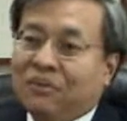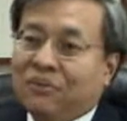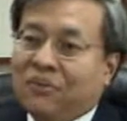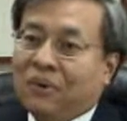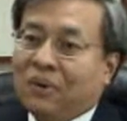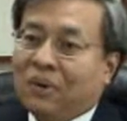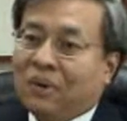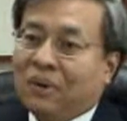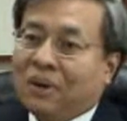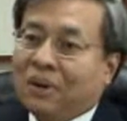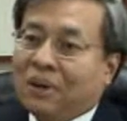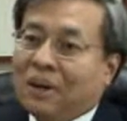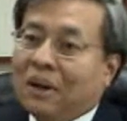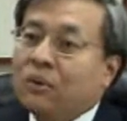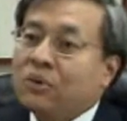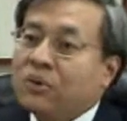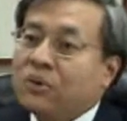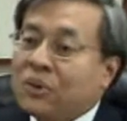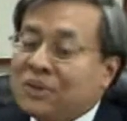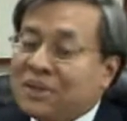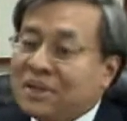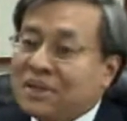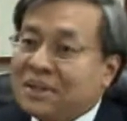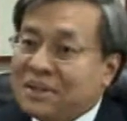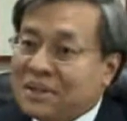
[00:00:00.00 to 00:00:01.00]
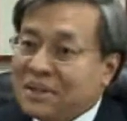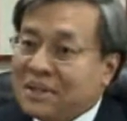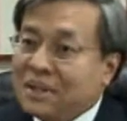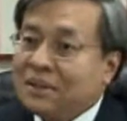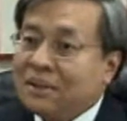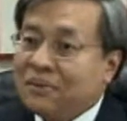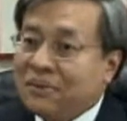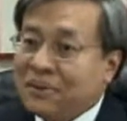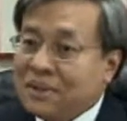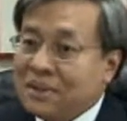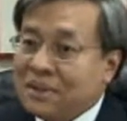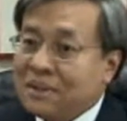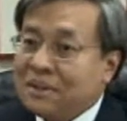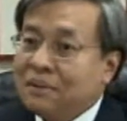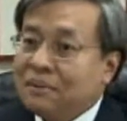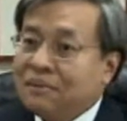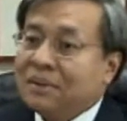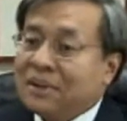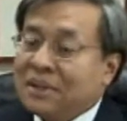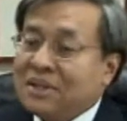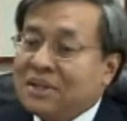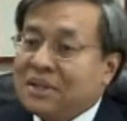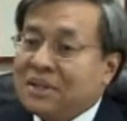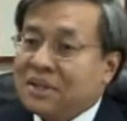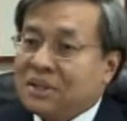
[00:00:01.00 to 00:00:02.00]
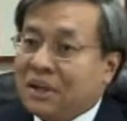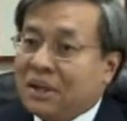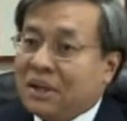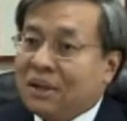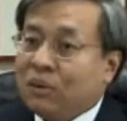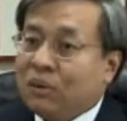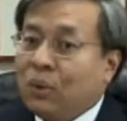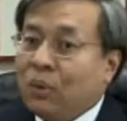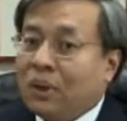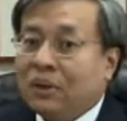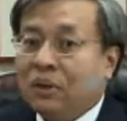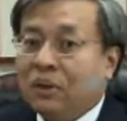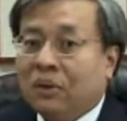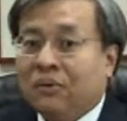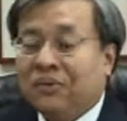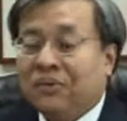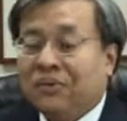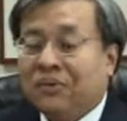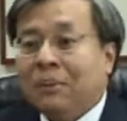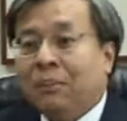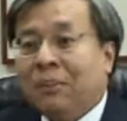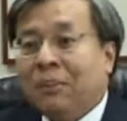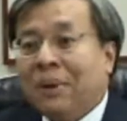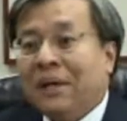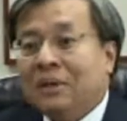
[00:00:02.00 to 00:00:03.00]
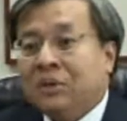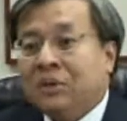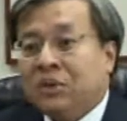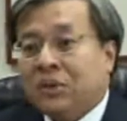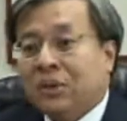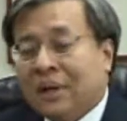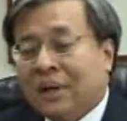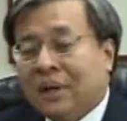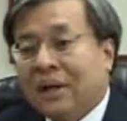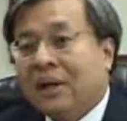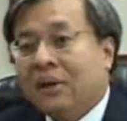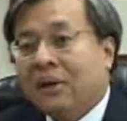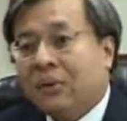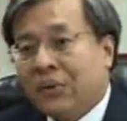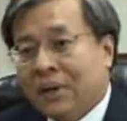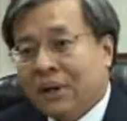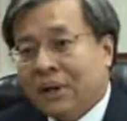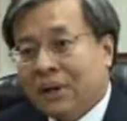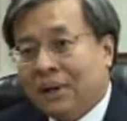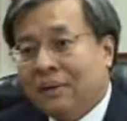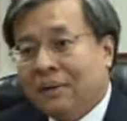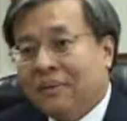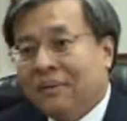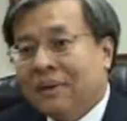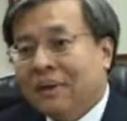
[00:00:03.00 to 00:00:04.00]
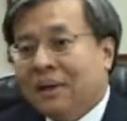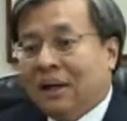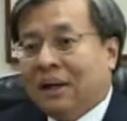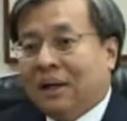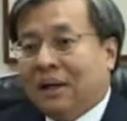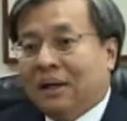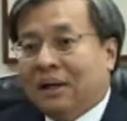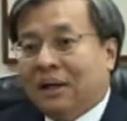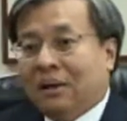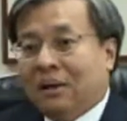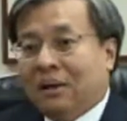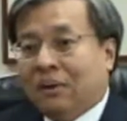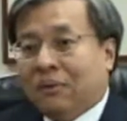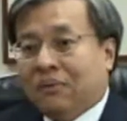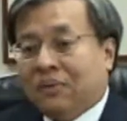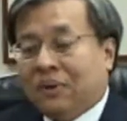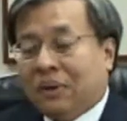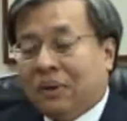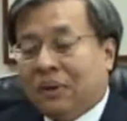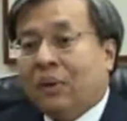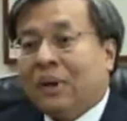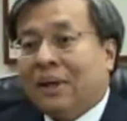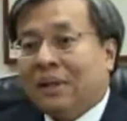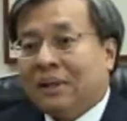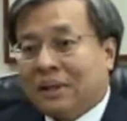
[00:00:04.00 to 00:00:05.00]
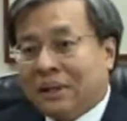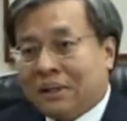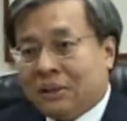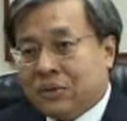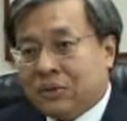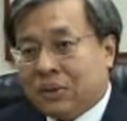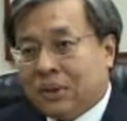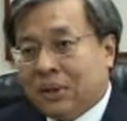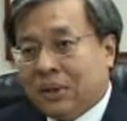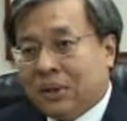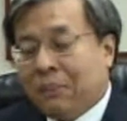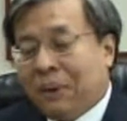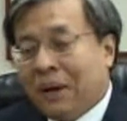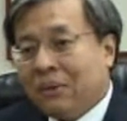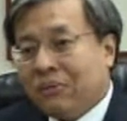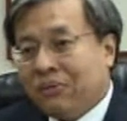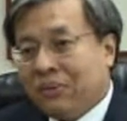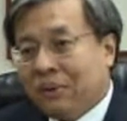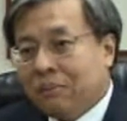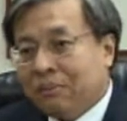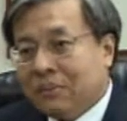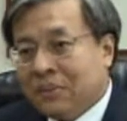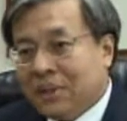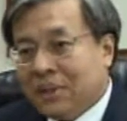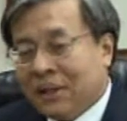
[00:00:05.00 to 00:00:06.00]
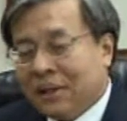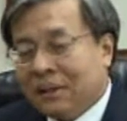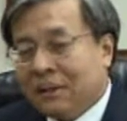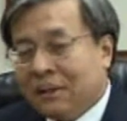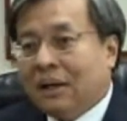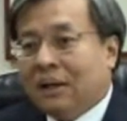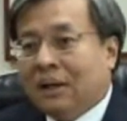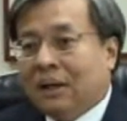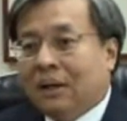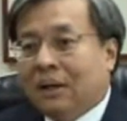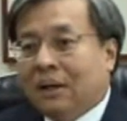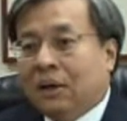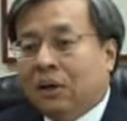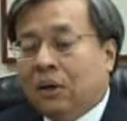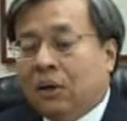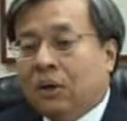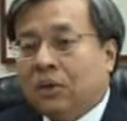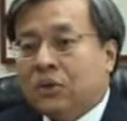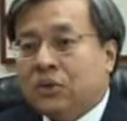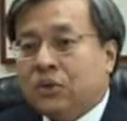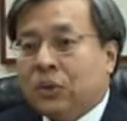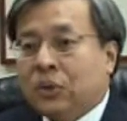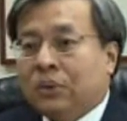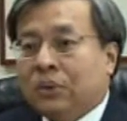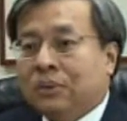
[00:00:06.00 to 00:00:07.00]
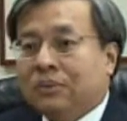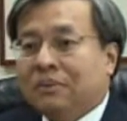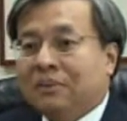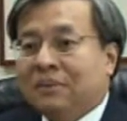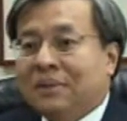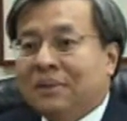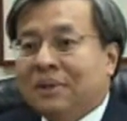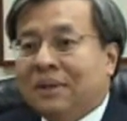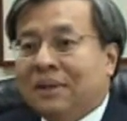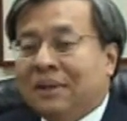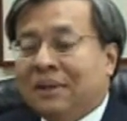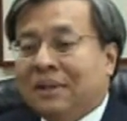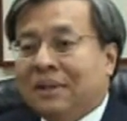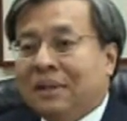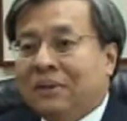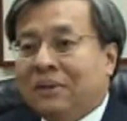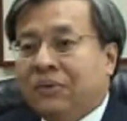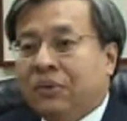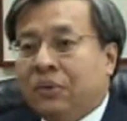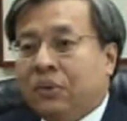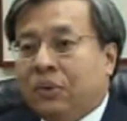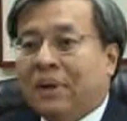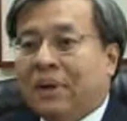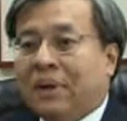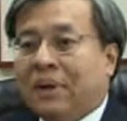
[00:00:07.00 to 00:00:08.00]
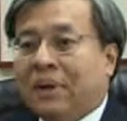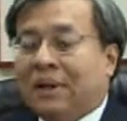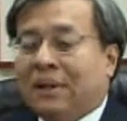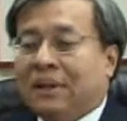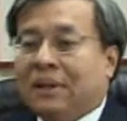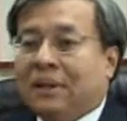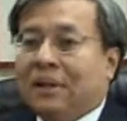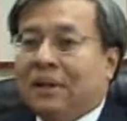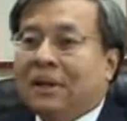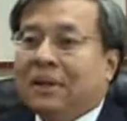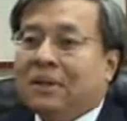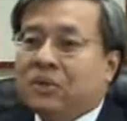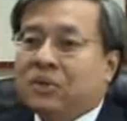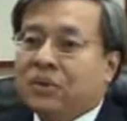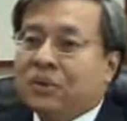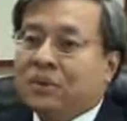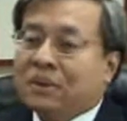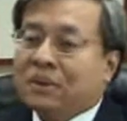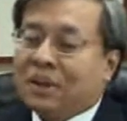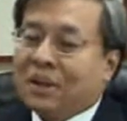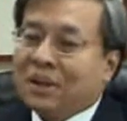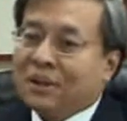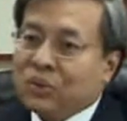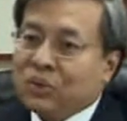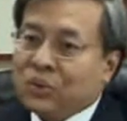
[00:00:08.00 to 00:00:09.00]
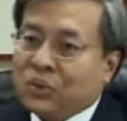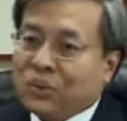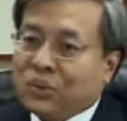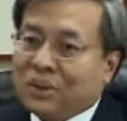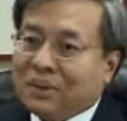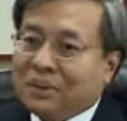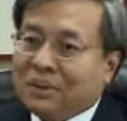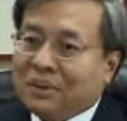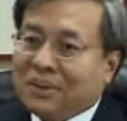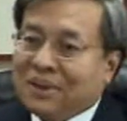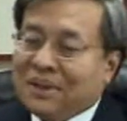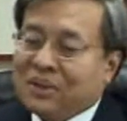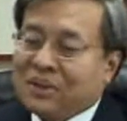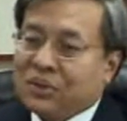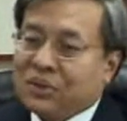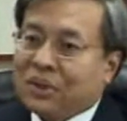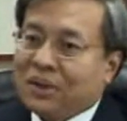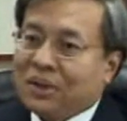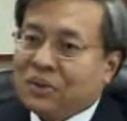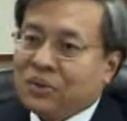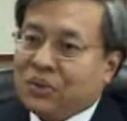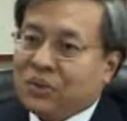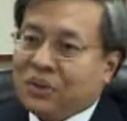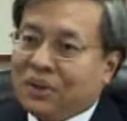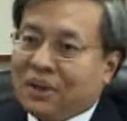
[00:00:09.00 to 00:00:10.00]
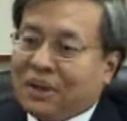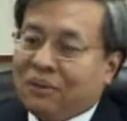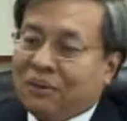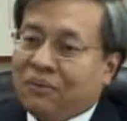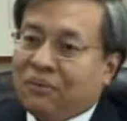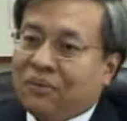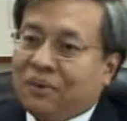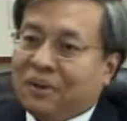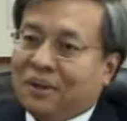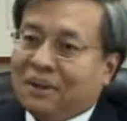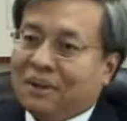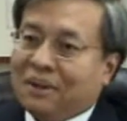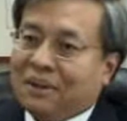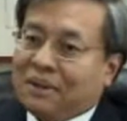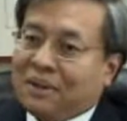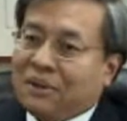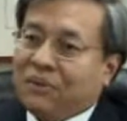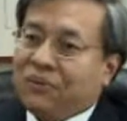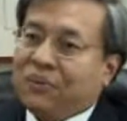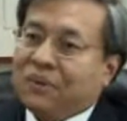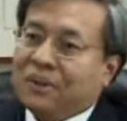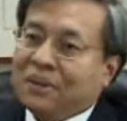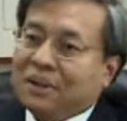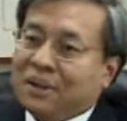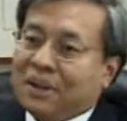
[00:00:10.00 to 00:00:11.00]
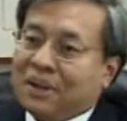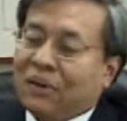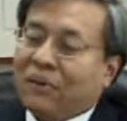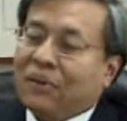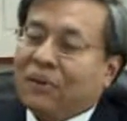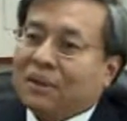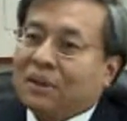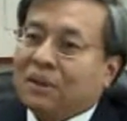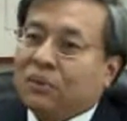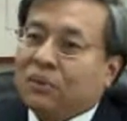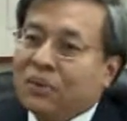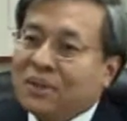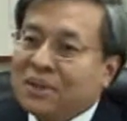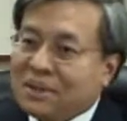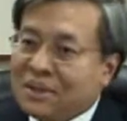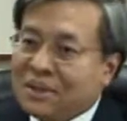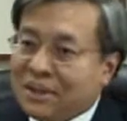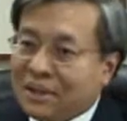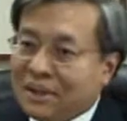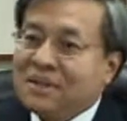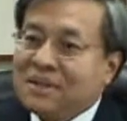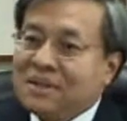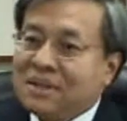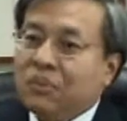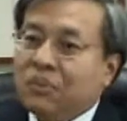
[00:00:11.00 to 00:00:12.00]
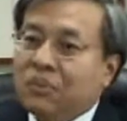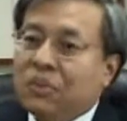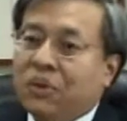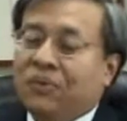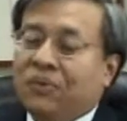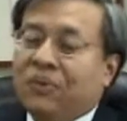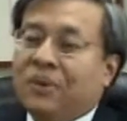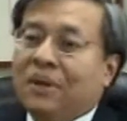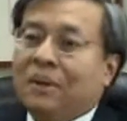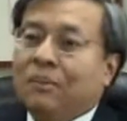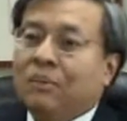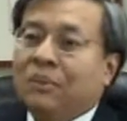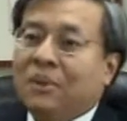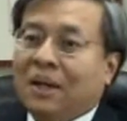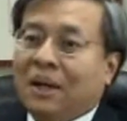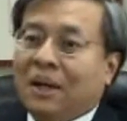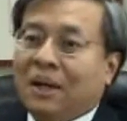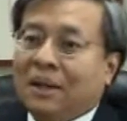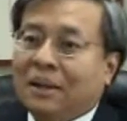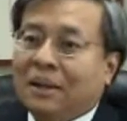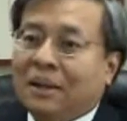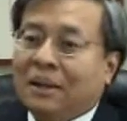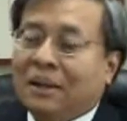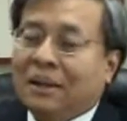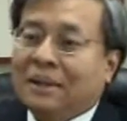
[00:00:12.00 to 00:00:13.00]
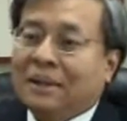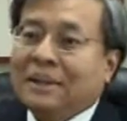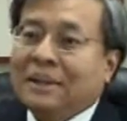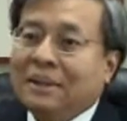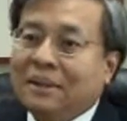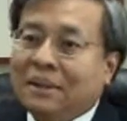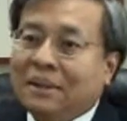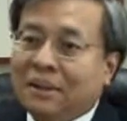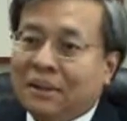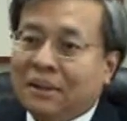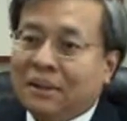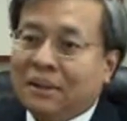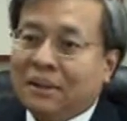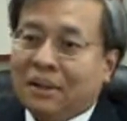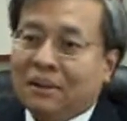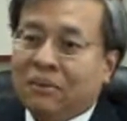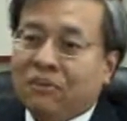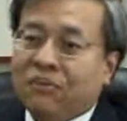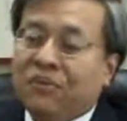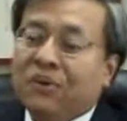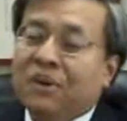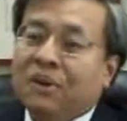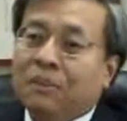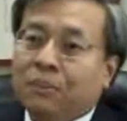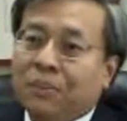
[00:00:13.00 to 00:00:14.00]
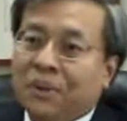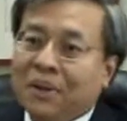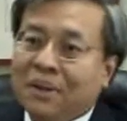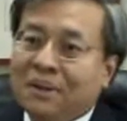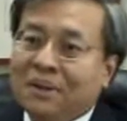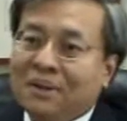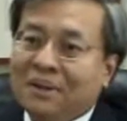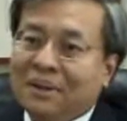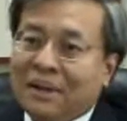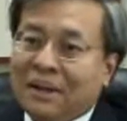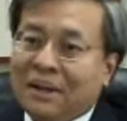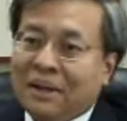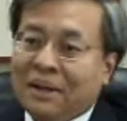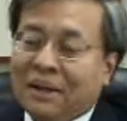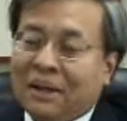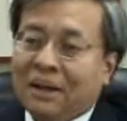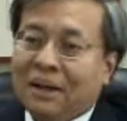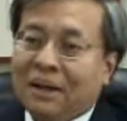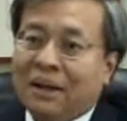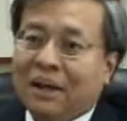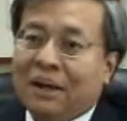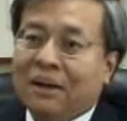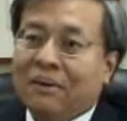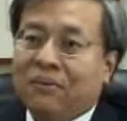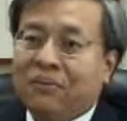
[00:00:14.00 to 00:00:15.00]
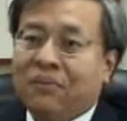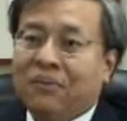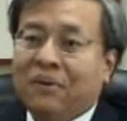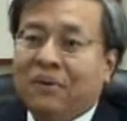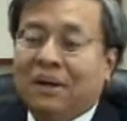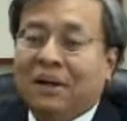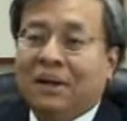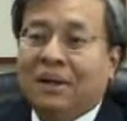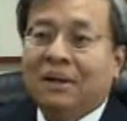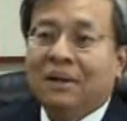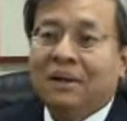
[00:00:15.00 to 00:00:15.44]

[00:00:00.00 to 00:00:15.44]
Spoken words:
for outsourcing service. This is one of the major area of advantage. Apart from that, also if you look at the Asian country, each country have different characteristics. Some of them, like Indian and Philippine, they have